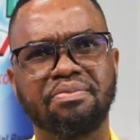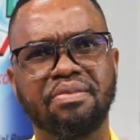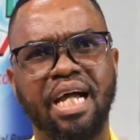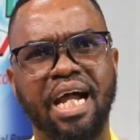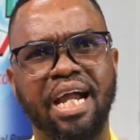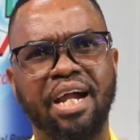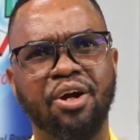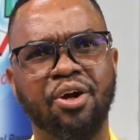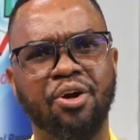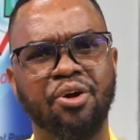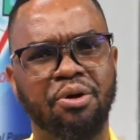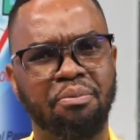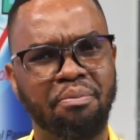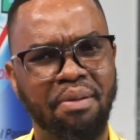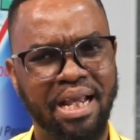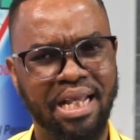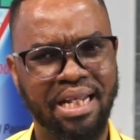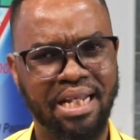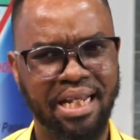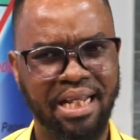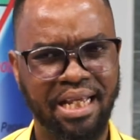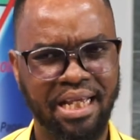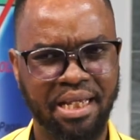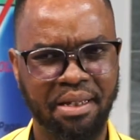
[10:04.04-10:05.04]
I heard my
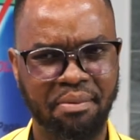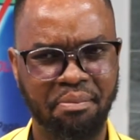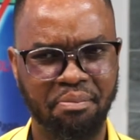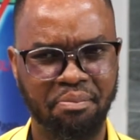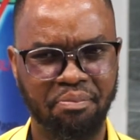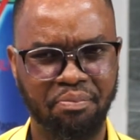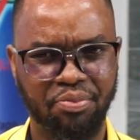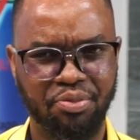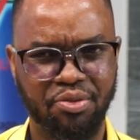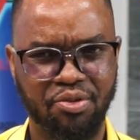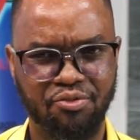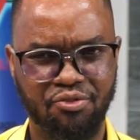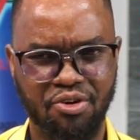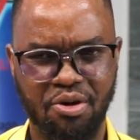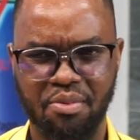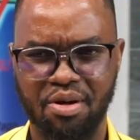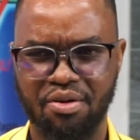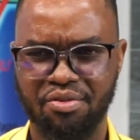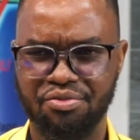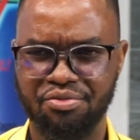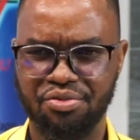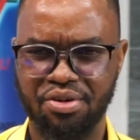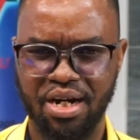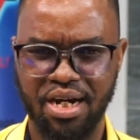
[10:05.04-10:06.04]
name from
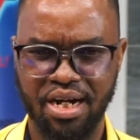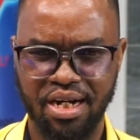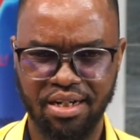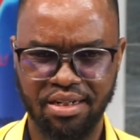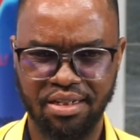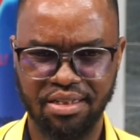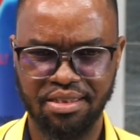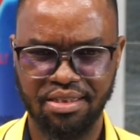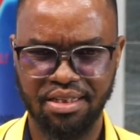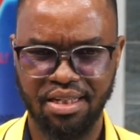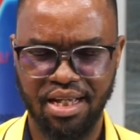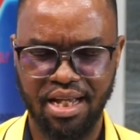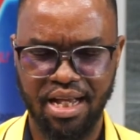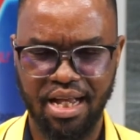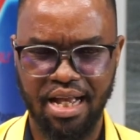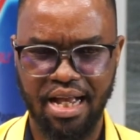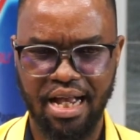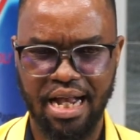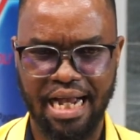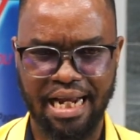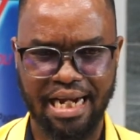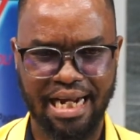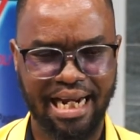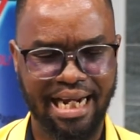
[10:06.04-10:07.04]
afar.
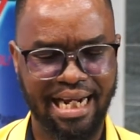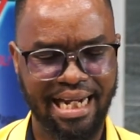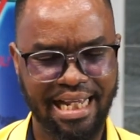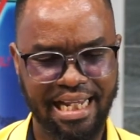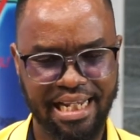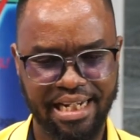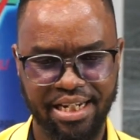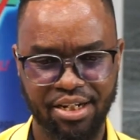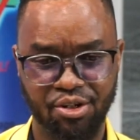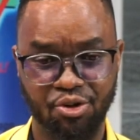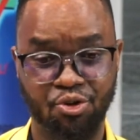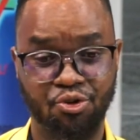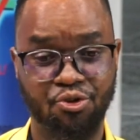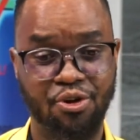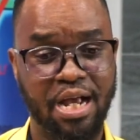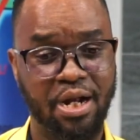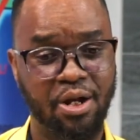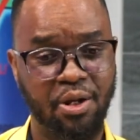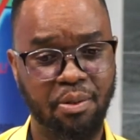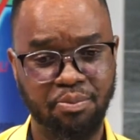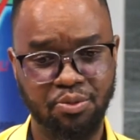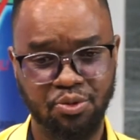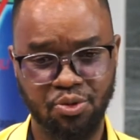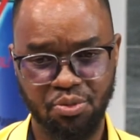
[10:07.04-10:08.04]
And a lady
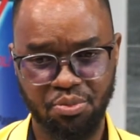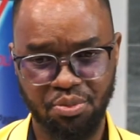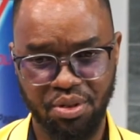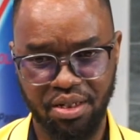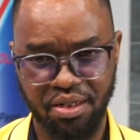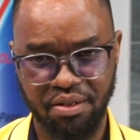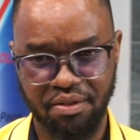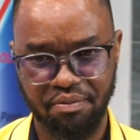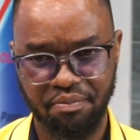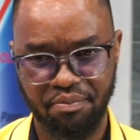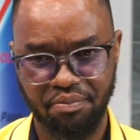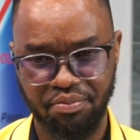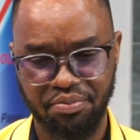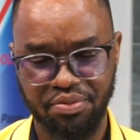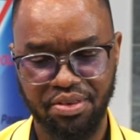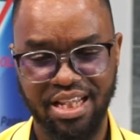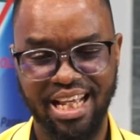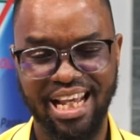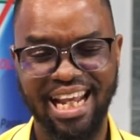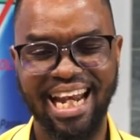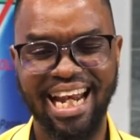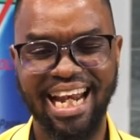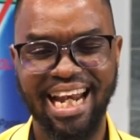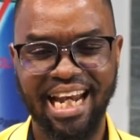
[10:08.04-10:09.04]
ran up to me, mm
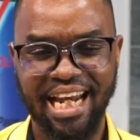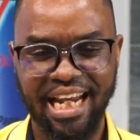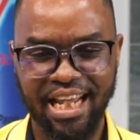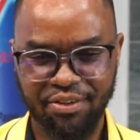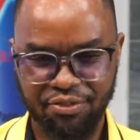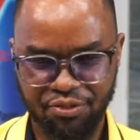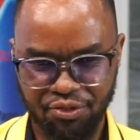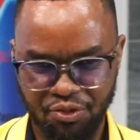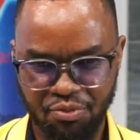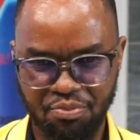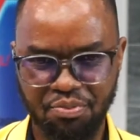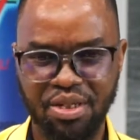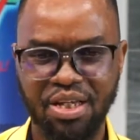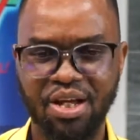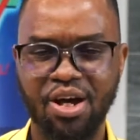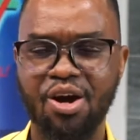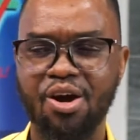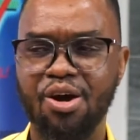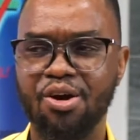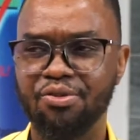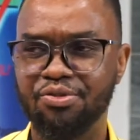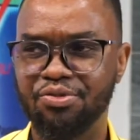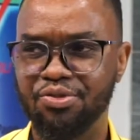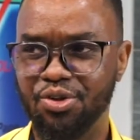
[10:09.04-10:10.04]
-hmm. lifted me
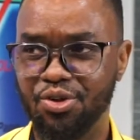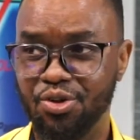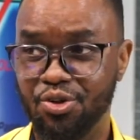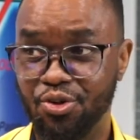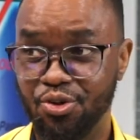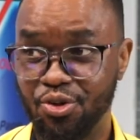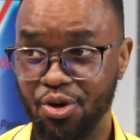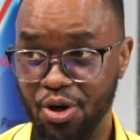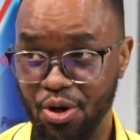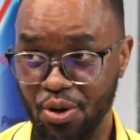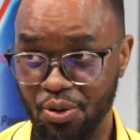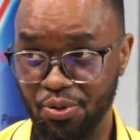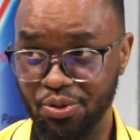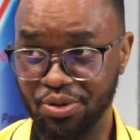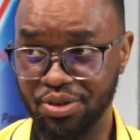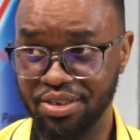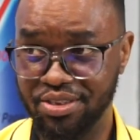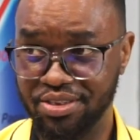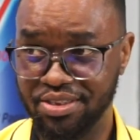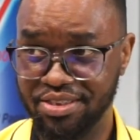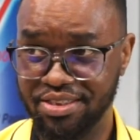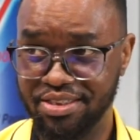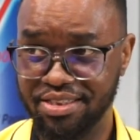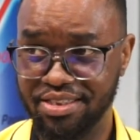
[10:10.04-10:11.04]
off the ground
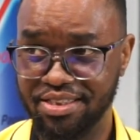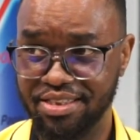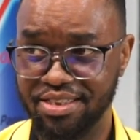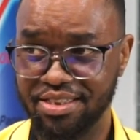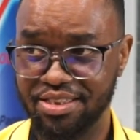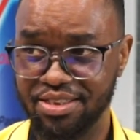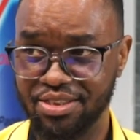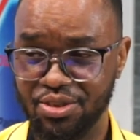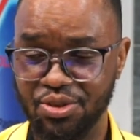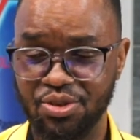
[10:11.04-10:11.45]
wow.